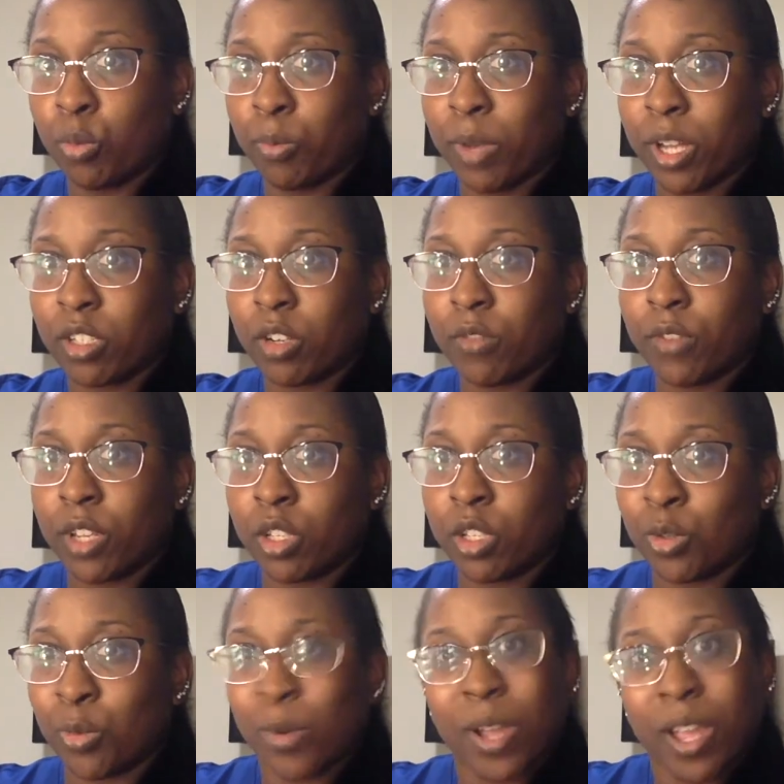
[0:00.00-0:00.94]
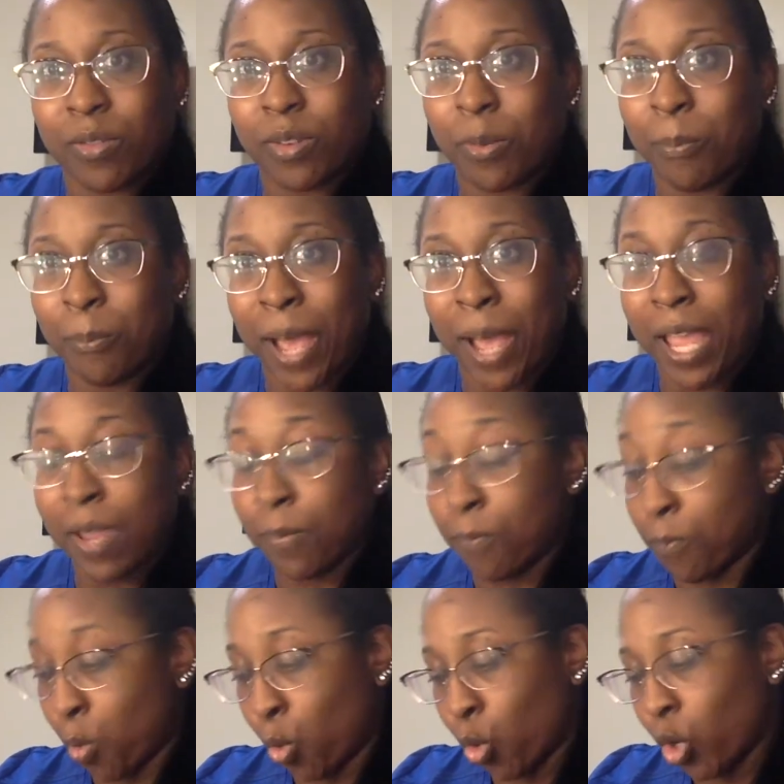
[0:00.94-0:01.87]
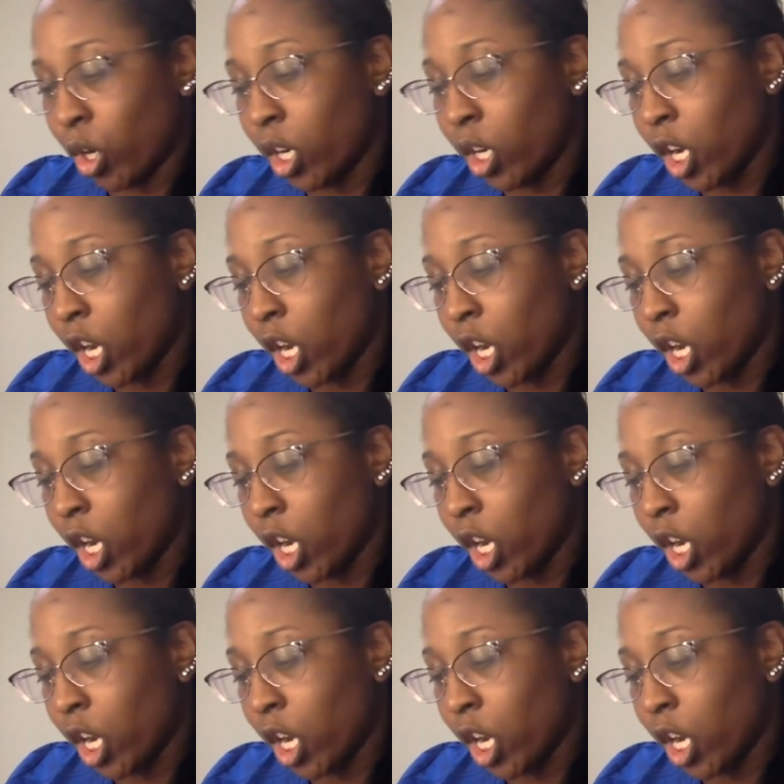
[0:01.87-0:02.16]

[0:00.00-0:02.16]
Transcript: much of it, you have to buy more,